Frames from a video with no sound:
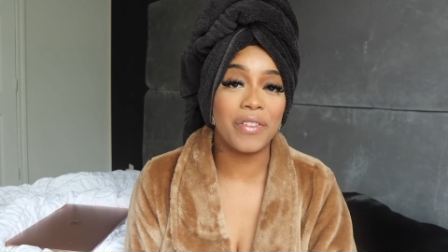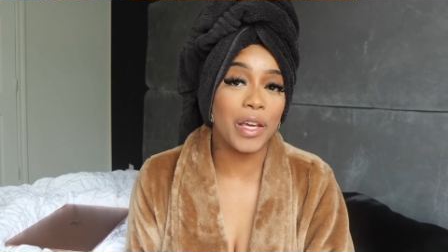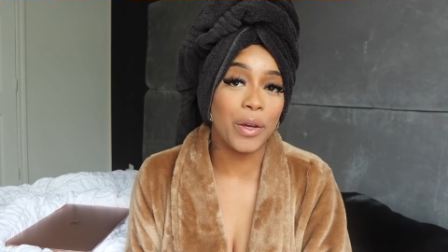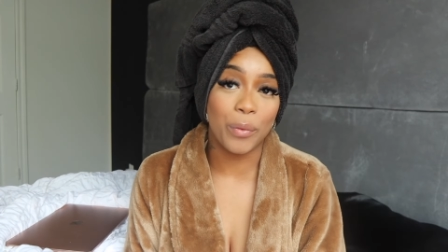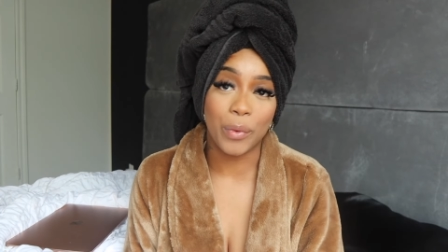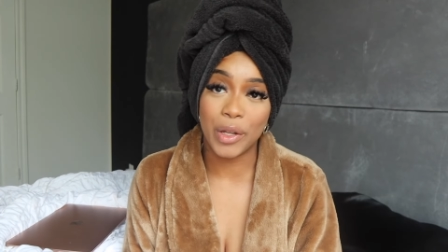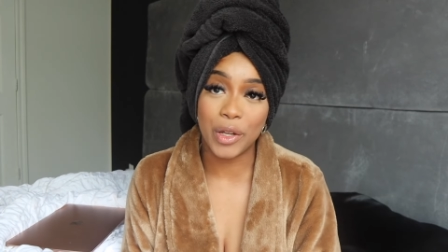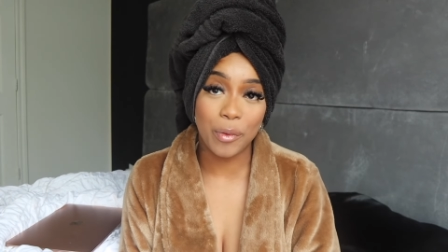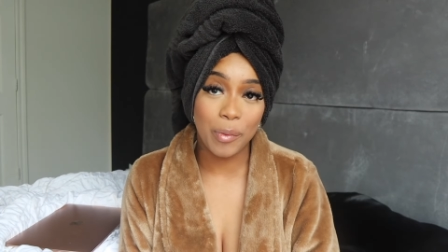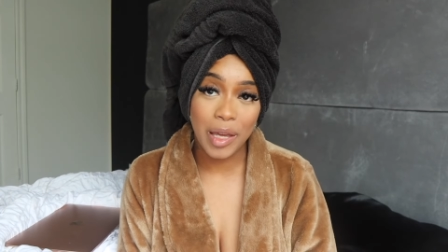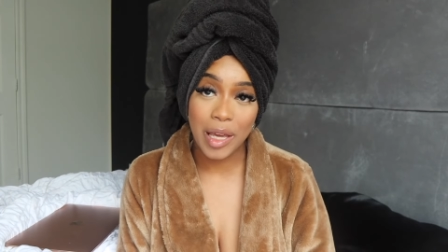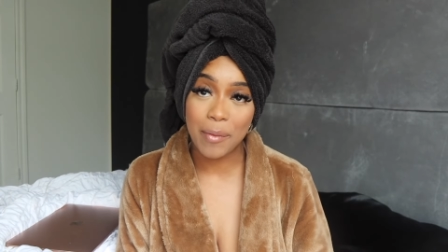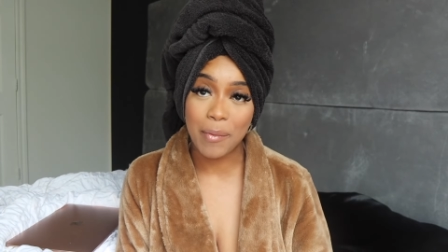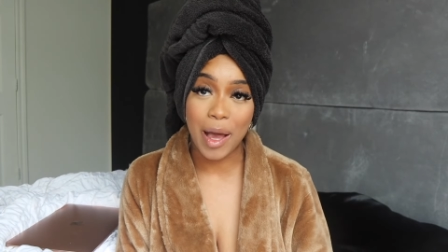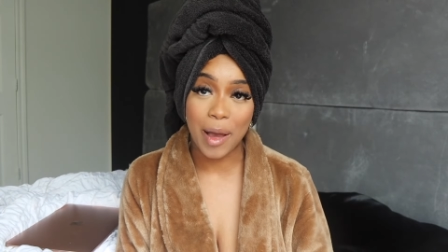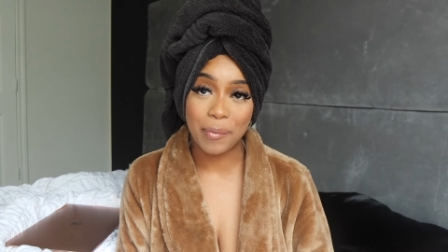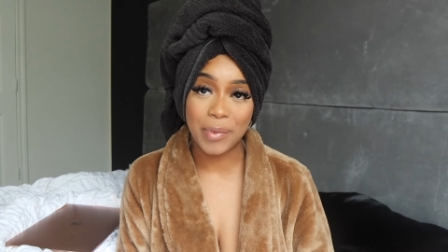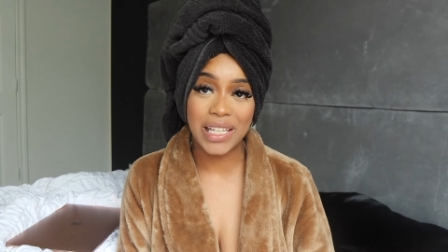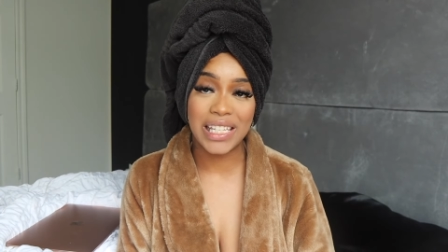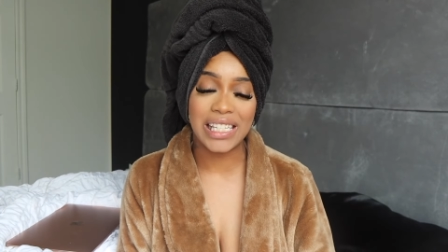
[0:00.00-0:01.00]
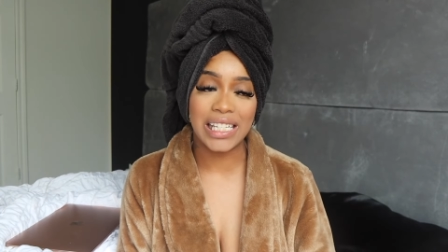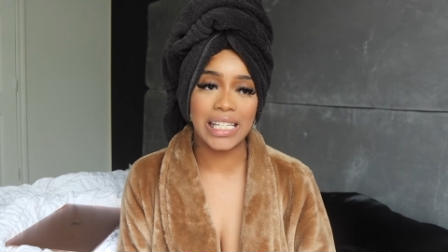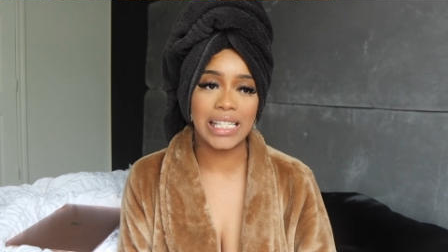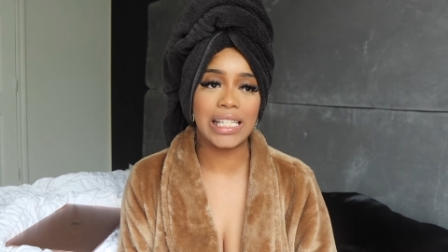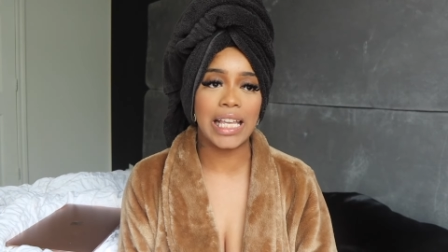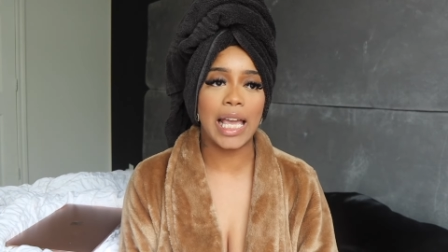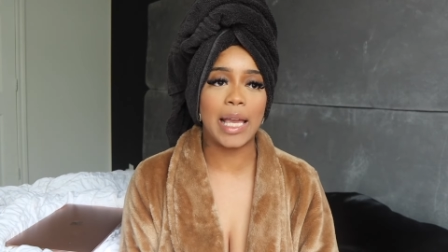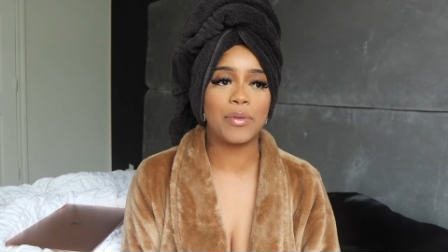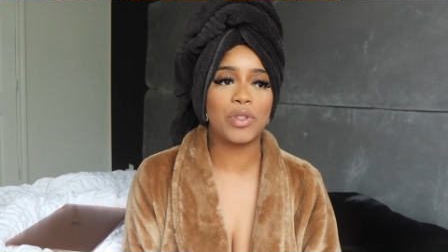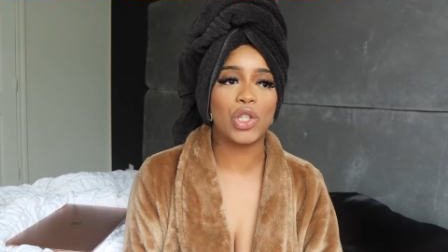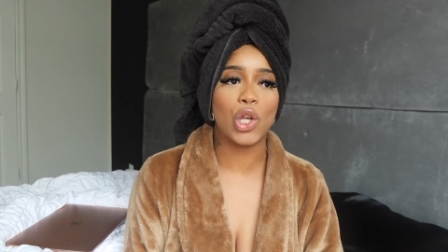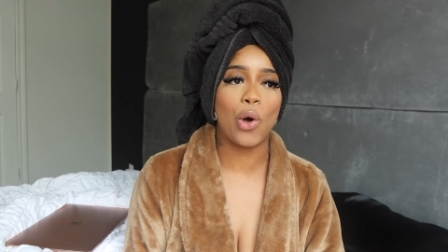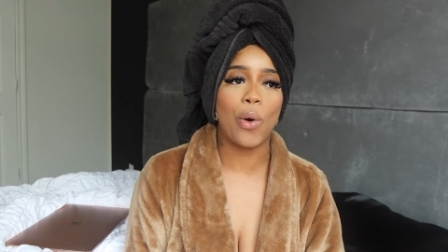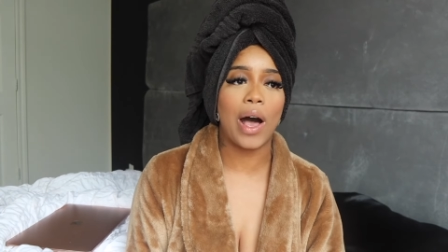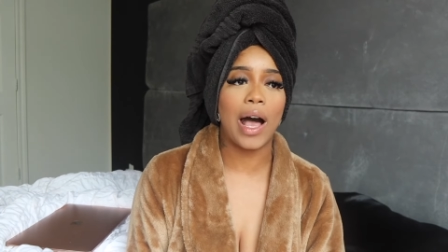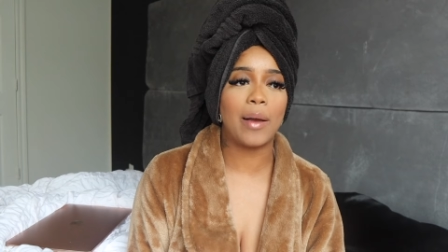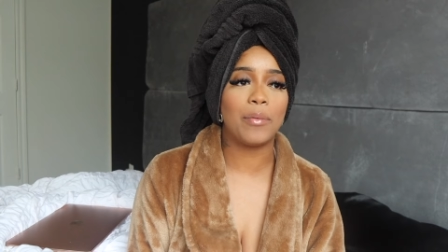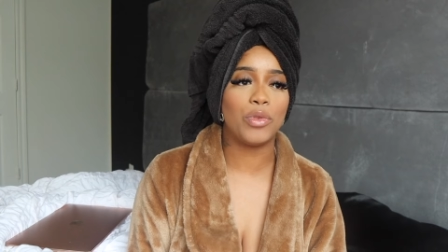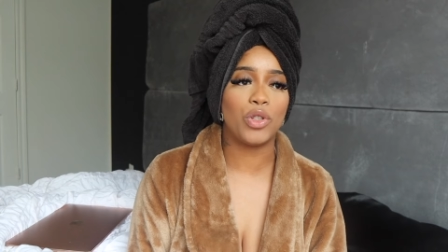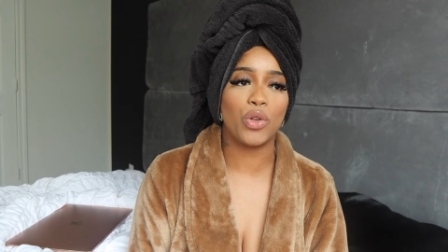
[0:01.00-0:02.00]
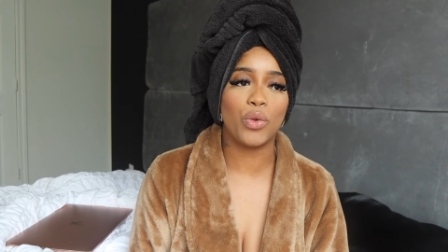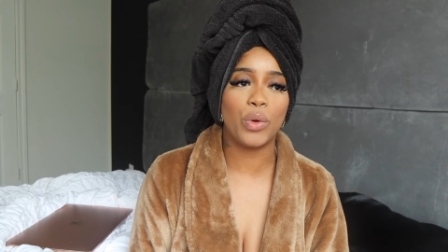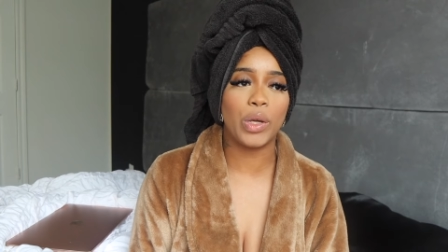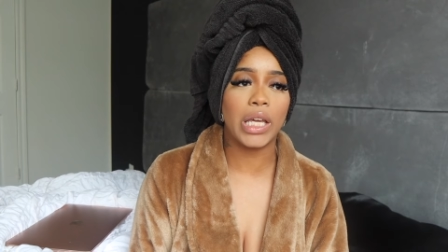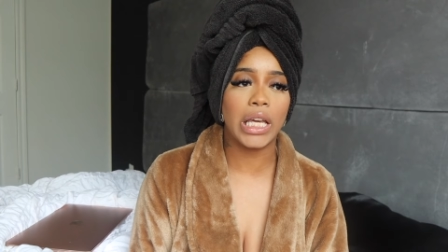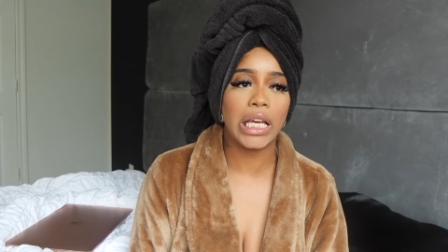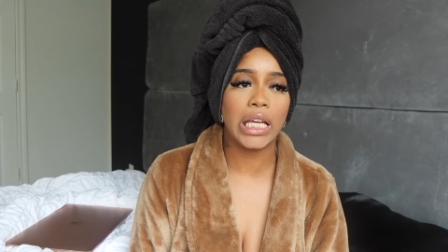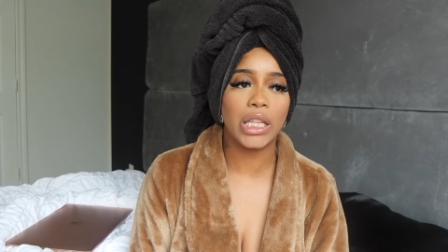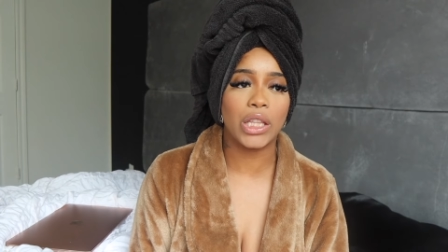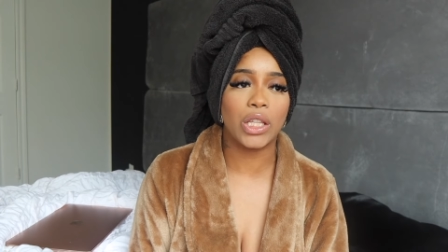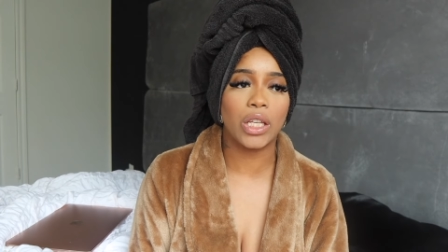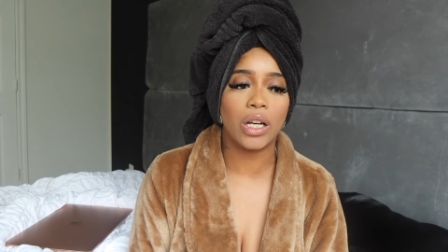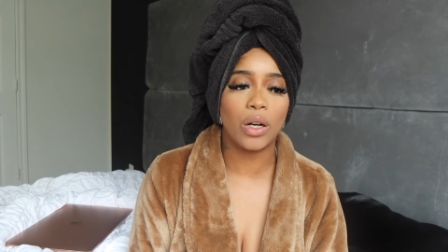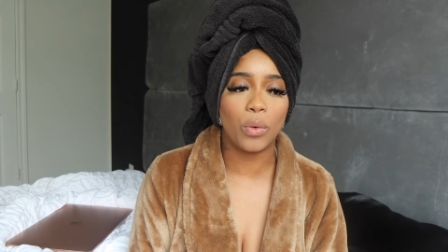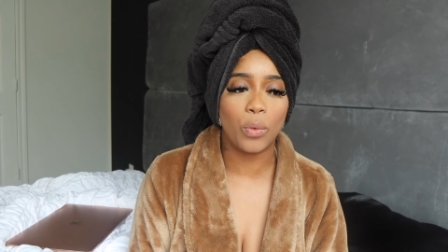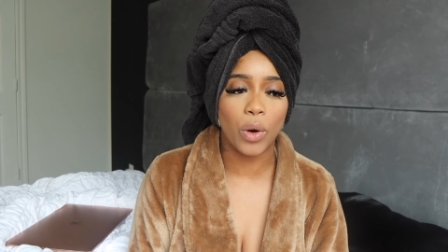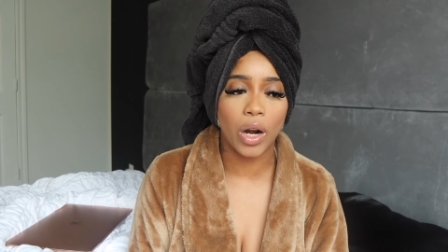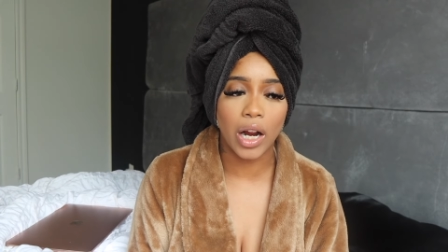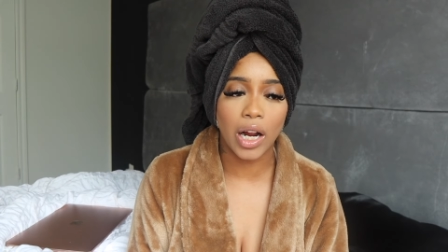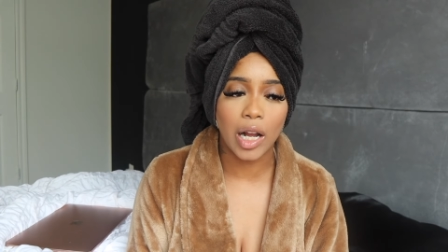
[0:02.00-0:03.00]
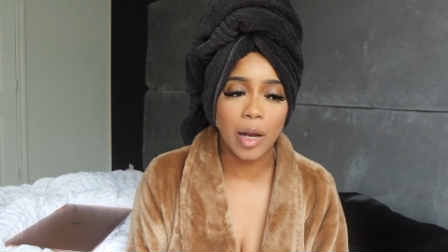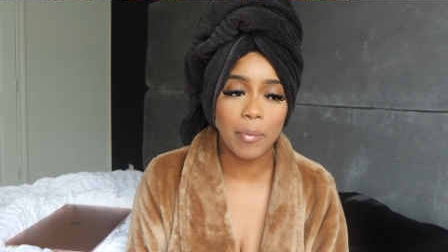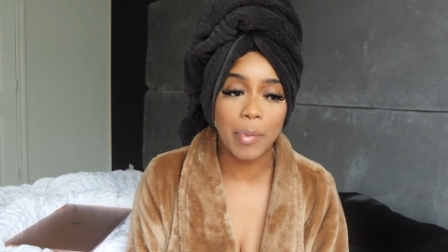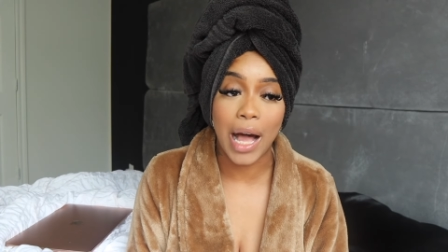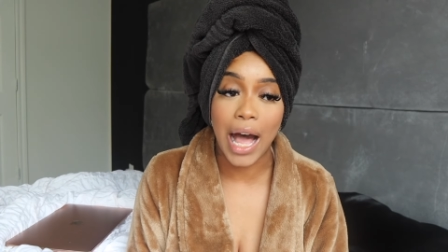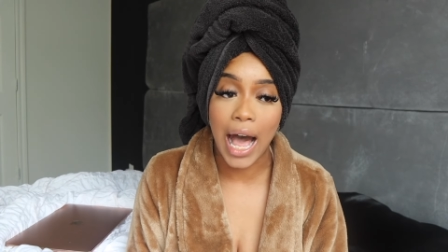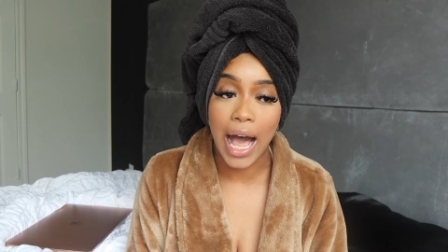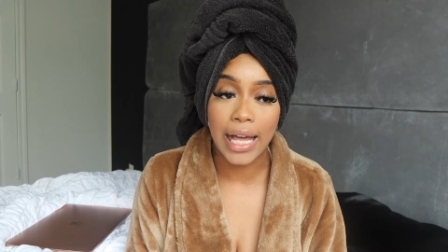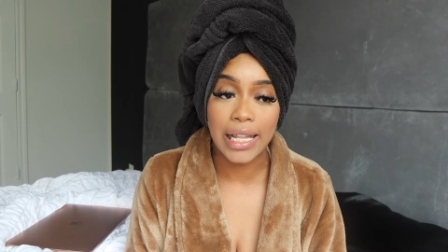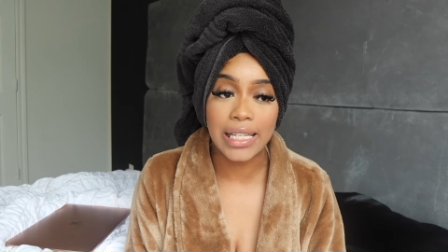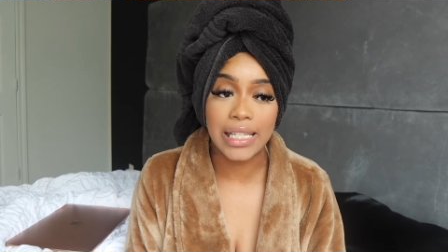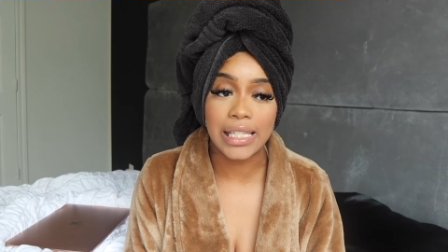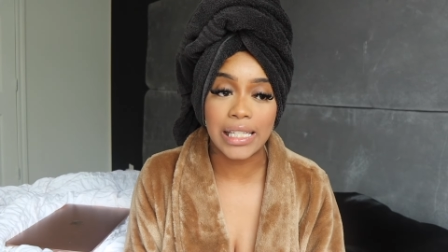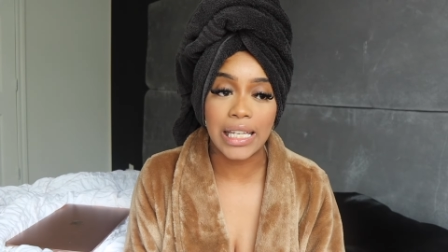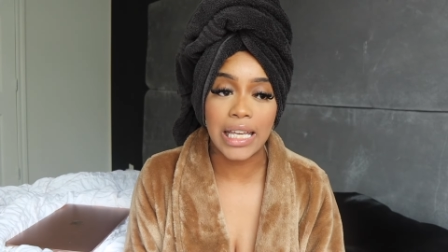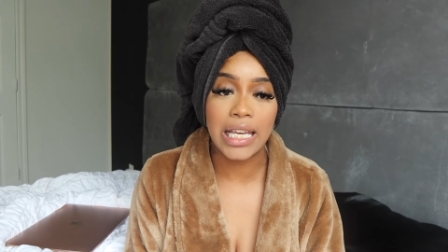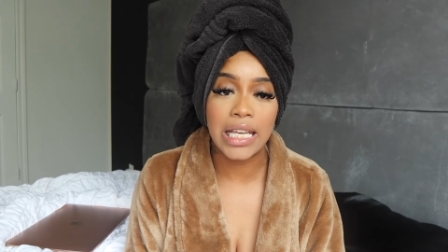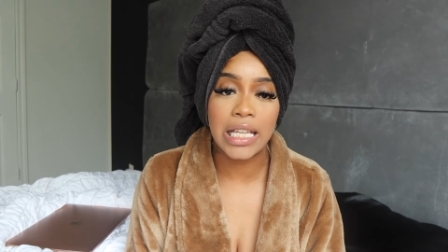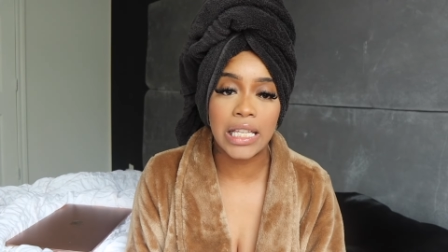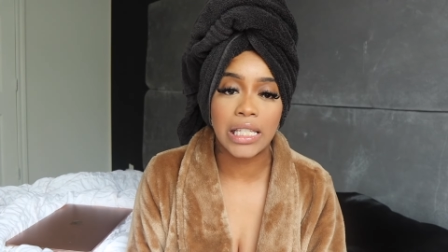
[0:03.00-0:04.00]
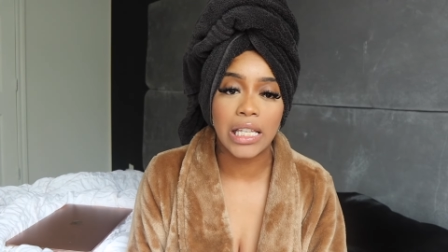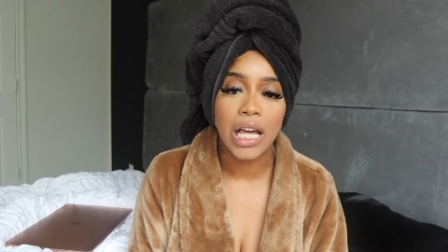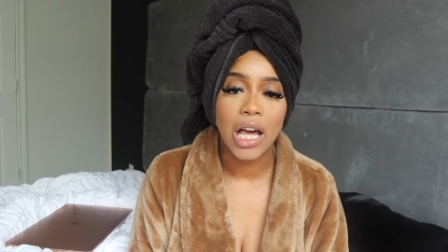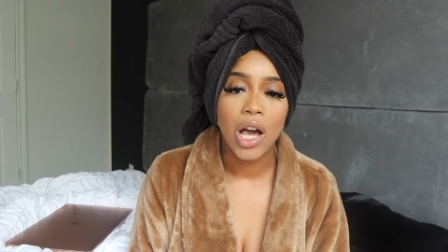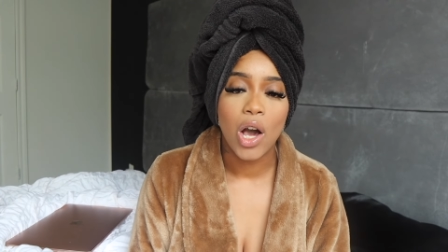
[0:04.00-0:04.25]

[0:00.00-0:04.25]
It will be in my business name. So I'm doing the work behind the scenes